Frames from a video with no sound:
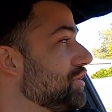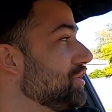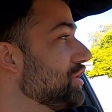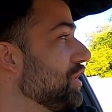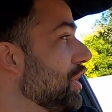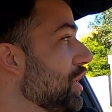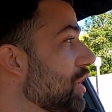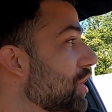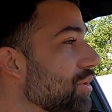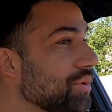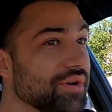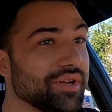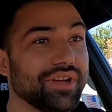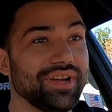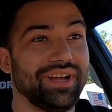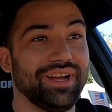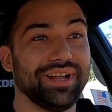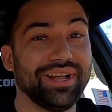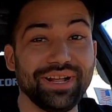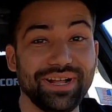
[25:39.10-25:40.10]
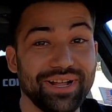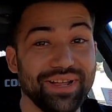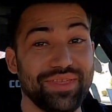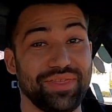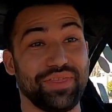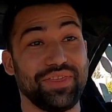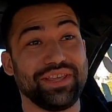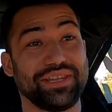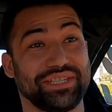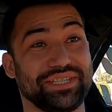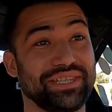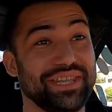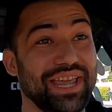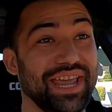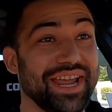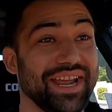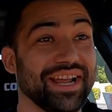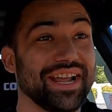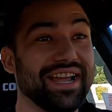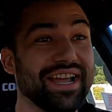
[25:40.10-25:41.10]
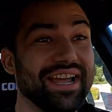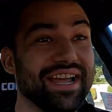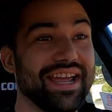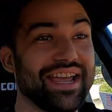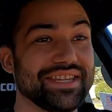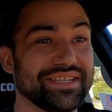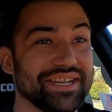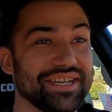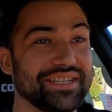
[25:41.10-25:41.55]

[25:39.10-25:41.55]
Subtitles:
Dude, this thing is